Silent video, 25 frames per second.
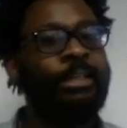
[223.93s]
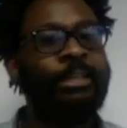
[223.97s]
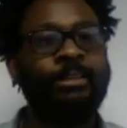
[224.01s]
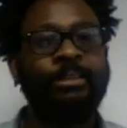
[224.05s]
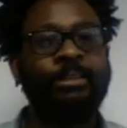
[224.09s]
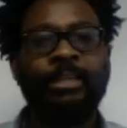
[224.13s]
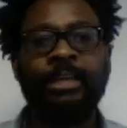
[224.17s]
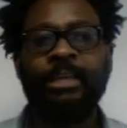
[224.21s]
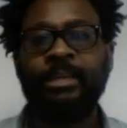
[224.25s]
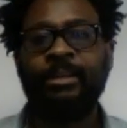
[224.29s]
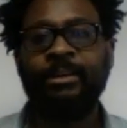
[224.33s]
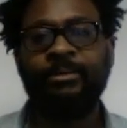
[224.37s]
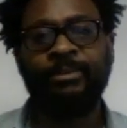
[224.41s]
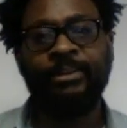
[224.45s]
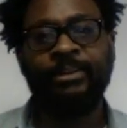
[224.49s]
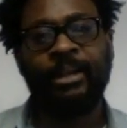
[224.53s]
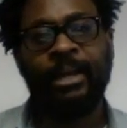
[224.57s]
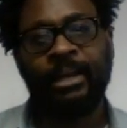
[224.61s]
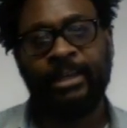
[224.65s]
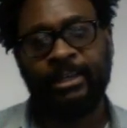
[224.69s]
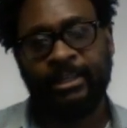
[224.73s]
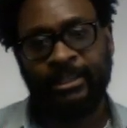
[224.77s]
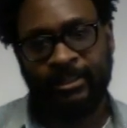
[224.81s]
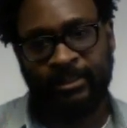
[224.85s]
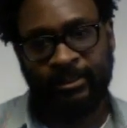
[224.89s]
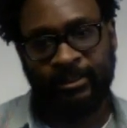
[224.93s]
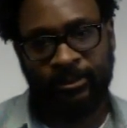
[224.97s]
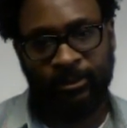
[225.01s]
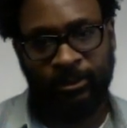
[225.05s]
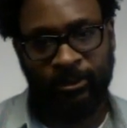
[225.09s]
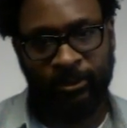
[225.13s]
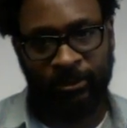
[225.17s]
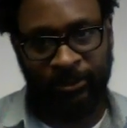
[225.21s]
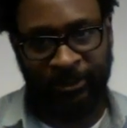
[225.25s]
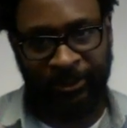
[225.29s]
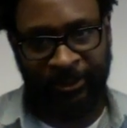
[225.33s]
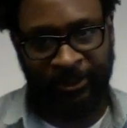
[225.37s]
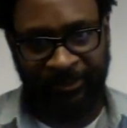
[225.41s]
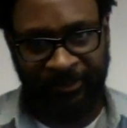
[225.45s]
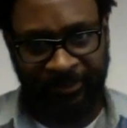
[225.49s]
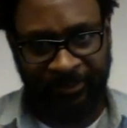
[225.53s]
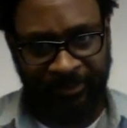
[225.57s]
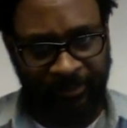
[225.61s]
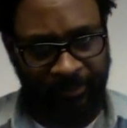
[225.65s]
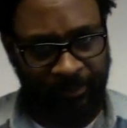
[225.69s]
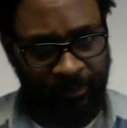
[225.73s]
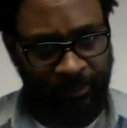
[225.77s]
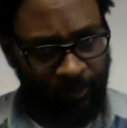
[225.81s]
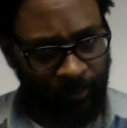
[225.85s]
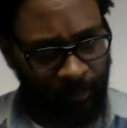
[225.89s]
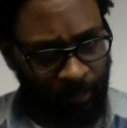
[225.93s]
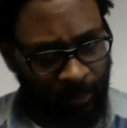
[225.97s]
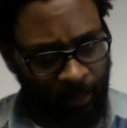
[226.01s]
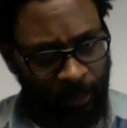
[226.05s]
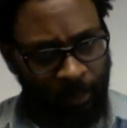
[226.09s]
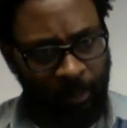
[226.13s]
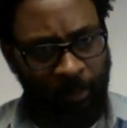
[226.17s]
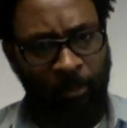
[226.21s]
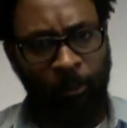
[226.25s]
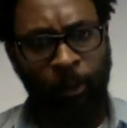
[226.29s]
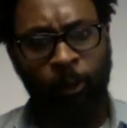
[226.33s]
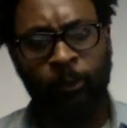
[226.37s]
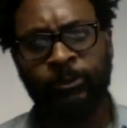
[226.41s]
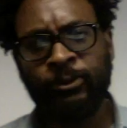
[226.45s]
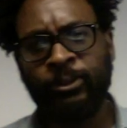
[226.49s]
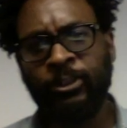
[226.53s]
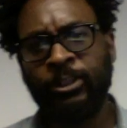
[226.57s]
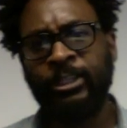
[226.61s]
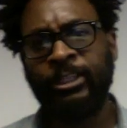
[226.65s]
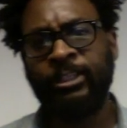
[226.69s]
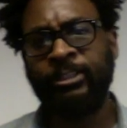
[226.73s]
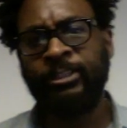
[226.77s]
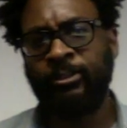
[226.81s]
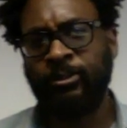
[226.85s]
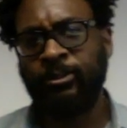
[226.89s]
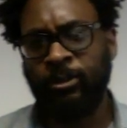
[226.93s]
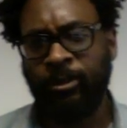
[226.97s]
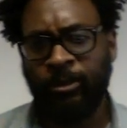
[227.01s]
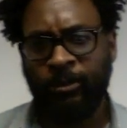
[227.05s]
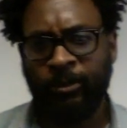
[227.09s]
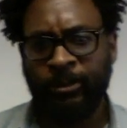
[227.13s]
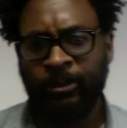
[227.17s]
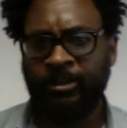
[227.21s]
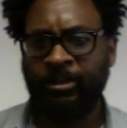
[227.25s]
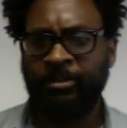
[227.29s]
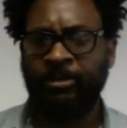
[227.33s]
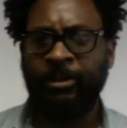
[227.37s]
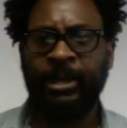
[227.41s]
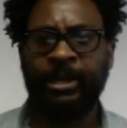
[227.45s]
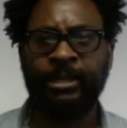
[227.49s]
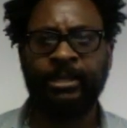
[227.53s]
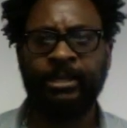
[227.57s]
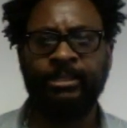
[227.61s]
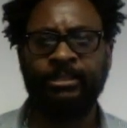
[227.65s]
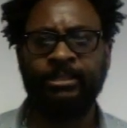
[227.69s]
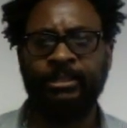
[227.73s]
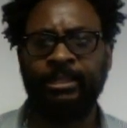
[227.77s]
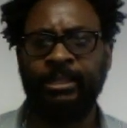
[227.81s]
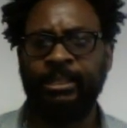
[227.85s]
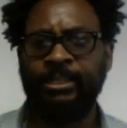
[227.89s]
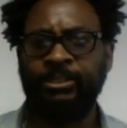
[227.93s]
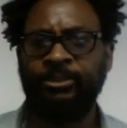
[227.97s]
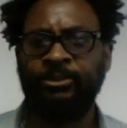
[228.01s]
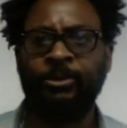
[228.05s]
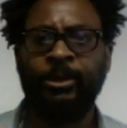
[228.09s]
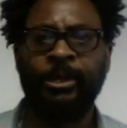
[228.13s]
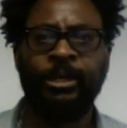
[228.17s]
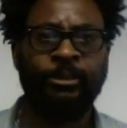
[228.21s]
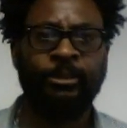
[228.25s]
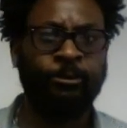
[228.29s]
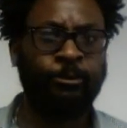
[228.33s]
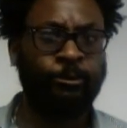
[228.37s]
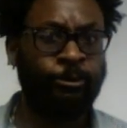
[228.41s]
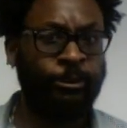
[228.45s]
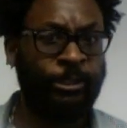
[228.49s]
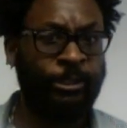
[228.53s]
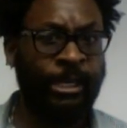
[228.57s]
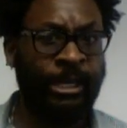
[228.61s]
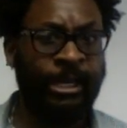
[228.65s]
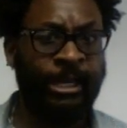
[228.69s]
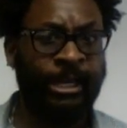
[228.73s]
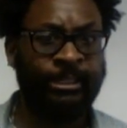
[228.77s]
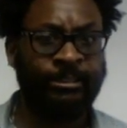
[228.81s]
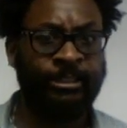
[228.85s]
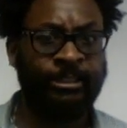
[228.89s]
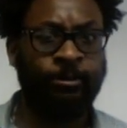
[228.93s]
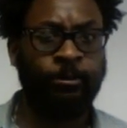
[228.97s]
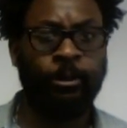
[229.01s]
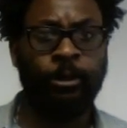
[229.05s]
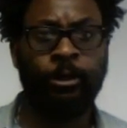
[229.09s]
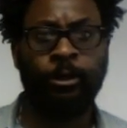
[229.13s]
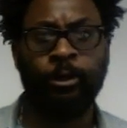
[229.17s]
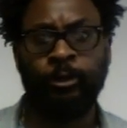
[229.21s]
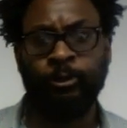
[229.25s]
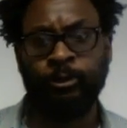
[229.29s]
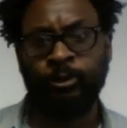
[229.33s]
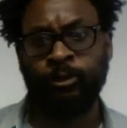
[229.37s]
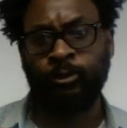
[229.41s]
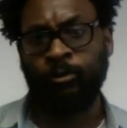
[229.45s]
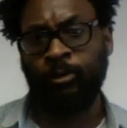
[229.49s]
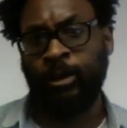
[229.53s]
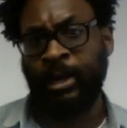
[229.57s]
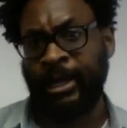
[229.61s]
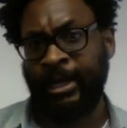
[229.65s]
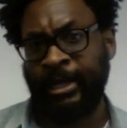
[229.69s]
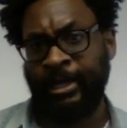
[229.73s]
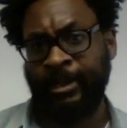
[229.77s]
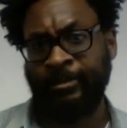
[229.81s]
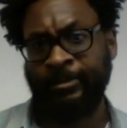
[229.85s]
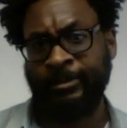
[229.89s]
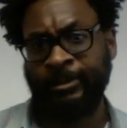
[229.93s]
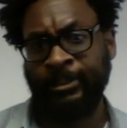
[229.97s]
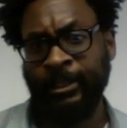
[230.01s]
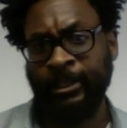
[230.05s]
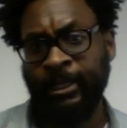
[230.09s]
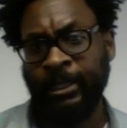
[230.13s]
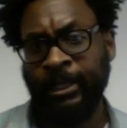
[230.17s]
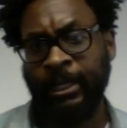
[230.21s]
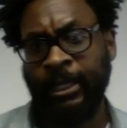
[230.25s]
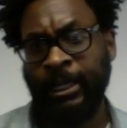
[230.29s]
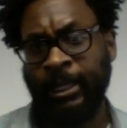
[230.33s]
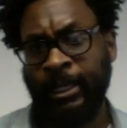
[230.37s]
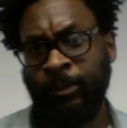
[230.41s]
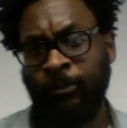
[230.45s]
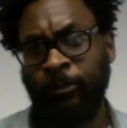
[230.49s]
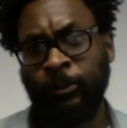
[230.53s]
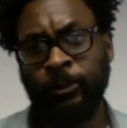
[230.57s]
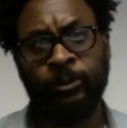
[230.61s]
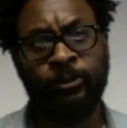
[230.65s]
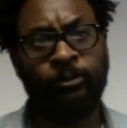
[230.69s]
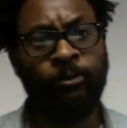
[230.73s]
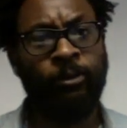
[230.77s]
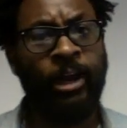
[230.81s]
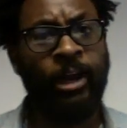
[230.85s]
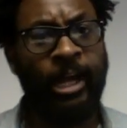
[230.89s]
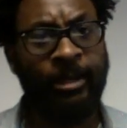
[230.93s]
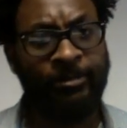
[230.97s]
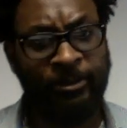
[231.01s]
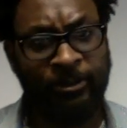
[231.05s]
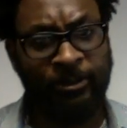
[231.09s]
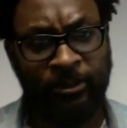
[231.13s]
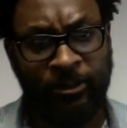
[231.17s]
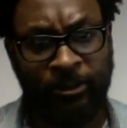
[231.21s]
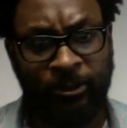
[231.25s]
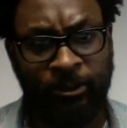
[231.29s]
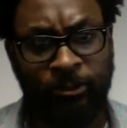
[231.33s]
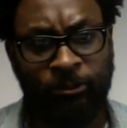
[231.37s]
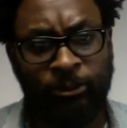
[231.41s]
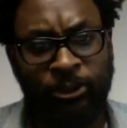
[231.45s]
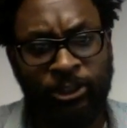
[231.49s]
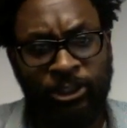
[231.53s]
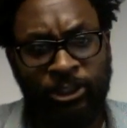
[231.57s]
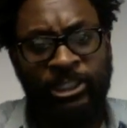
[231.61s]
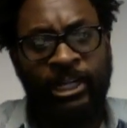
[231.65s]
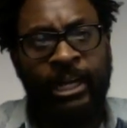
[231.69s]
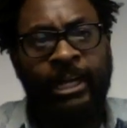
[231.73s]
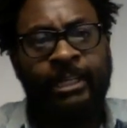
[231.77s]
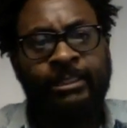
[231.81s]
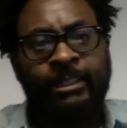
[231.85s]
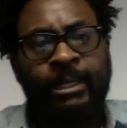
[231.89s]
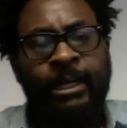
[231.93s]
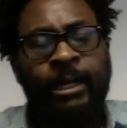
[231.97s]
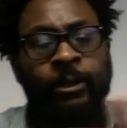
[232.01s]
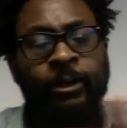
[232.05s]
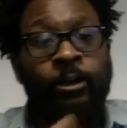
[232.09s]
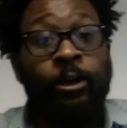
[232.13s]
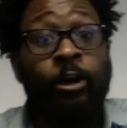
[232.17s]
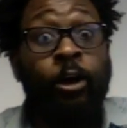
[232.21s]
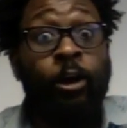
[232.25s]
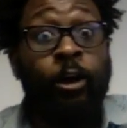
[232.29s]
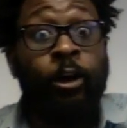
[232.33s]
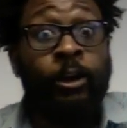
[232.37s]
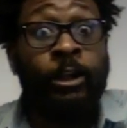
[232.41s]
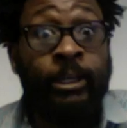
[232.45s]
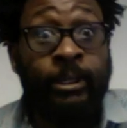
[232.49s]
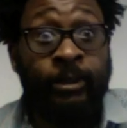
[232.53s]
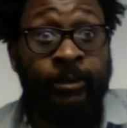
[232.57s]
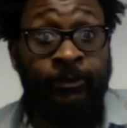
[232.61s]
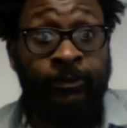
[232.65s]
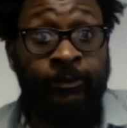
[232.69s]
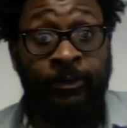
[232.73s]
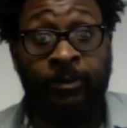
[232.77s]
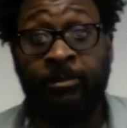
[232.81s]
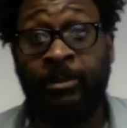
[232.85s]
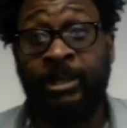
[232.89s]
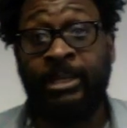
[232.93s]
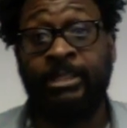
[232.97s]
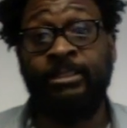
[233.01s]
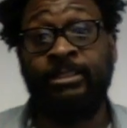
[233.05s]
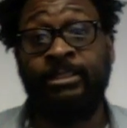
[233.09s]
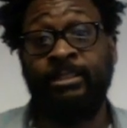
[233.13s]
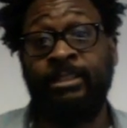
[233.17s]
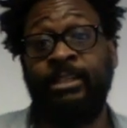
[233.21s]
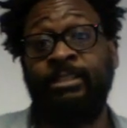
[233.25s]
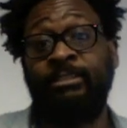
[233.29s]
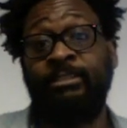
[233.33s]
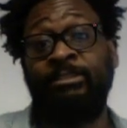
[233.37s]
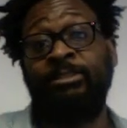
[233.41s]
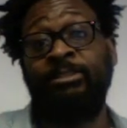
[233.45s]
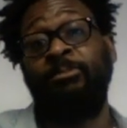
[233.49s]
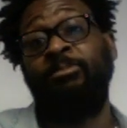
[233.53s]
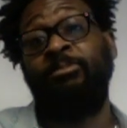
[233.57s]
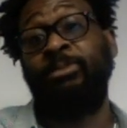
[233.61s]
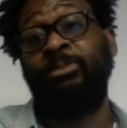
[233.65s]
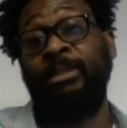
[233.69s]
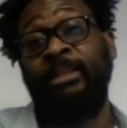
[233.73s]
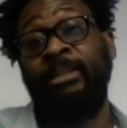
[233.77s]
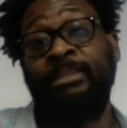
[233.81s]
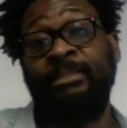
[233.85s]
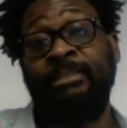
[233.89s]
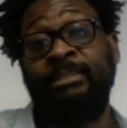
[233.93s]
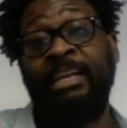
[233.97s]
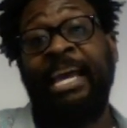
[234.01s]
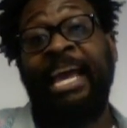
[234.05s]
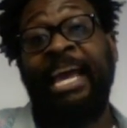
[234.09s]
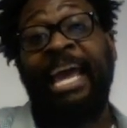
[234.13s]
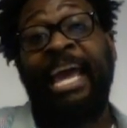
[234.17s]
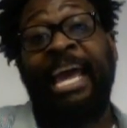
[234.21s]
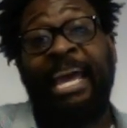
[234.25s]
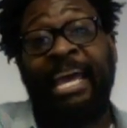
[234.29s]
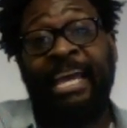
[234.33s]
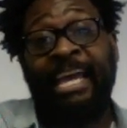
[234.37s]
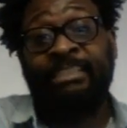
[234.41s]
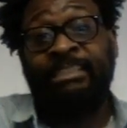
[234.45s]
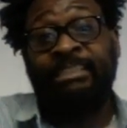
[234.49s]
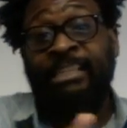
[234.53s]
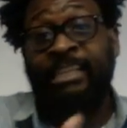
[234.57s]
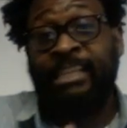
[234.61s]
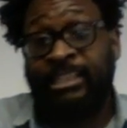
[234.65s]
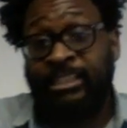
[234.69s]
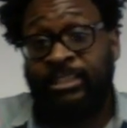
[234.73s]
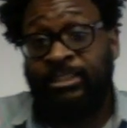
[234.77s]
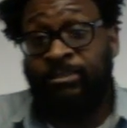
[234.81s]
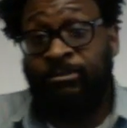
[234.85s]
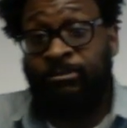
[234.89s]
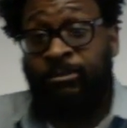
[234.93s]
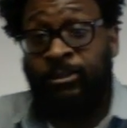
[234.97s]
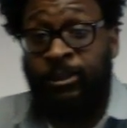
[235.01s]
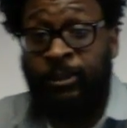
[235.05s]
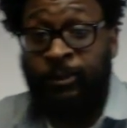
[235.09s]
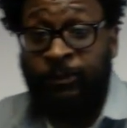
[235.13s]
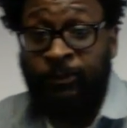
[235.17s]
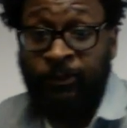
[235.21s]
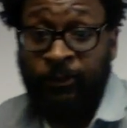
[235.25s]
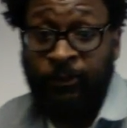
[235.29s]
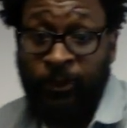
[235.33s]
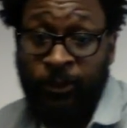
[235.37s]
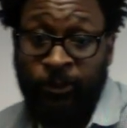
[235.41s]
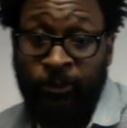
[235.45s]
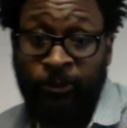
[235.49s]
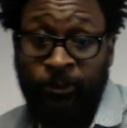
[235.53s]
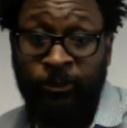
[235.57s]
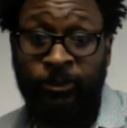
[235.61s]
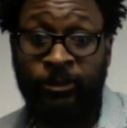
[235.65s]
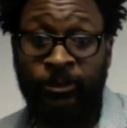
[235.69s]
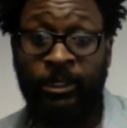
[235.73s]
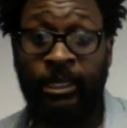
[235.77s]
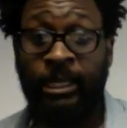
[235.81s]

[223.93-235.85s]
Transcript: Think of it like a historian. Most of the historians of back in the days, you had those guys that were called scribes. And what scribes used to do was jot down all the information that took place as history unfolds.